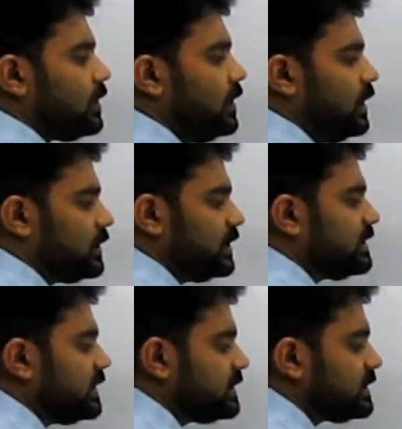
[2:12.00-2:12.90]
this
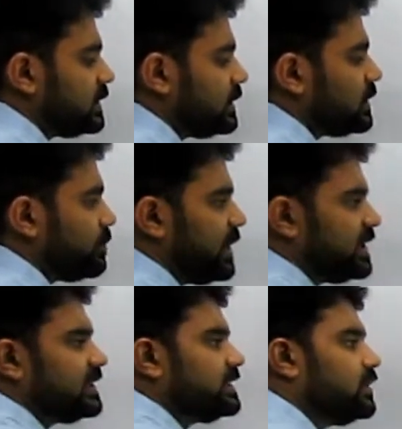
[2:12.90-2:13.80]
is the
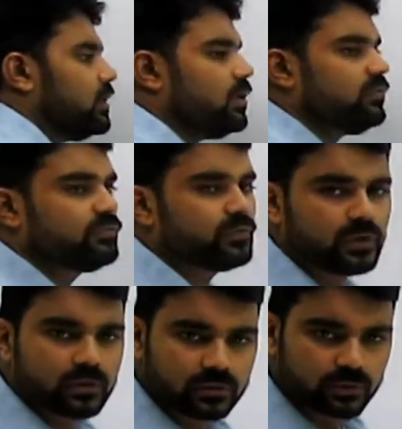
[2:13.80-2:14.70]
basis of
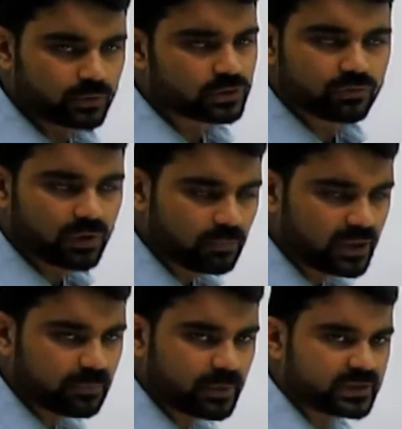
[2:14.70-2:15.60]
close to one
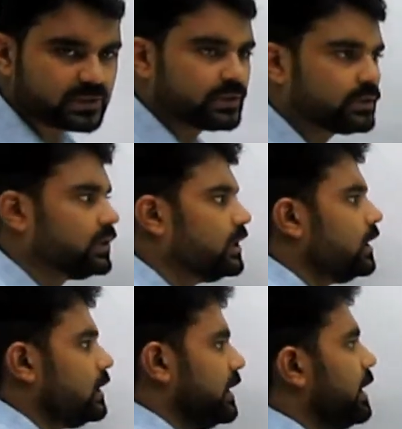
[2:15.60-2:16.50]
multiplexer.
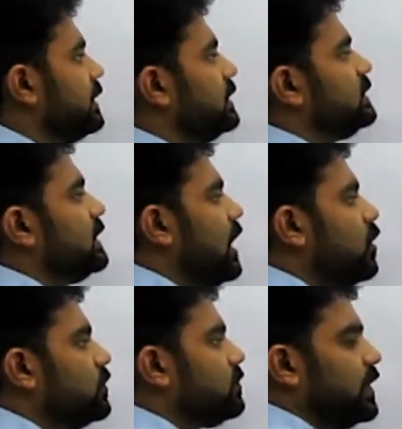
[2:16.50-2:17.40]
That is,
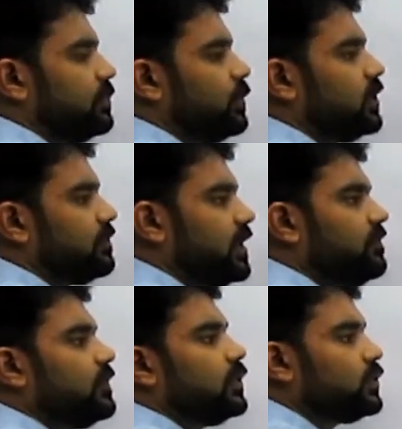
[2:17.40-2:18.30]
input will
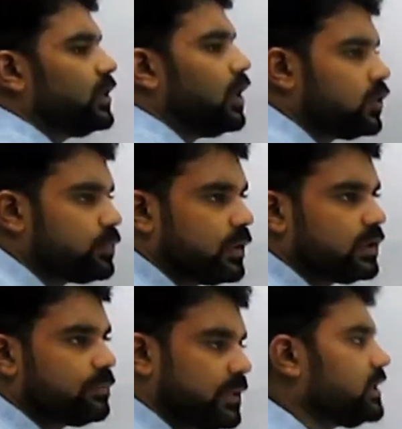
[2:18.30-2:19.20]
flow to the
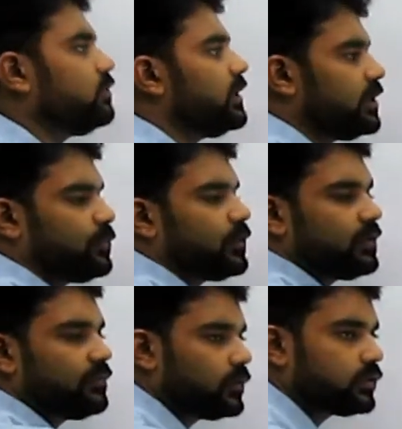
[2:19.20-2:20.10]
output, particular input
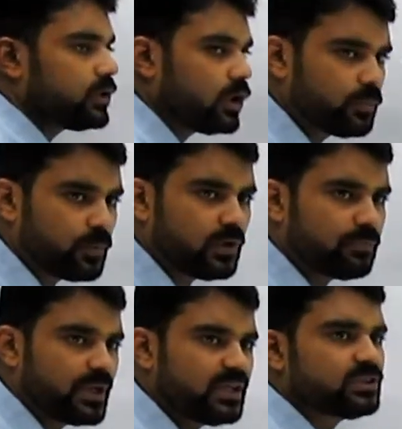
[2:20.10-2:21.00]
will flow to the
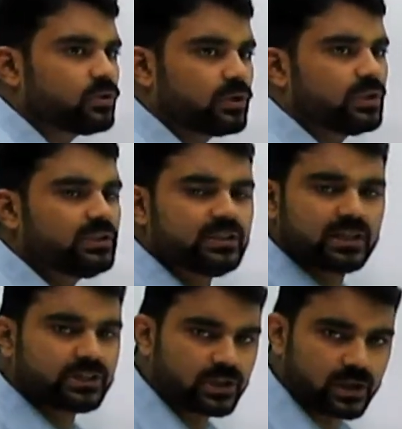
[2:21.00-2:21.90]
output based on the
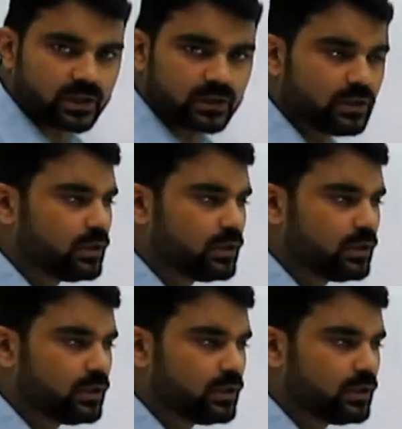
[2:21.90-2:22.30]
selection line.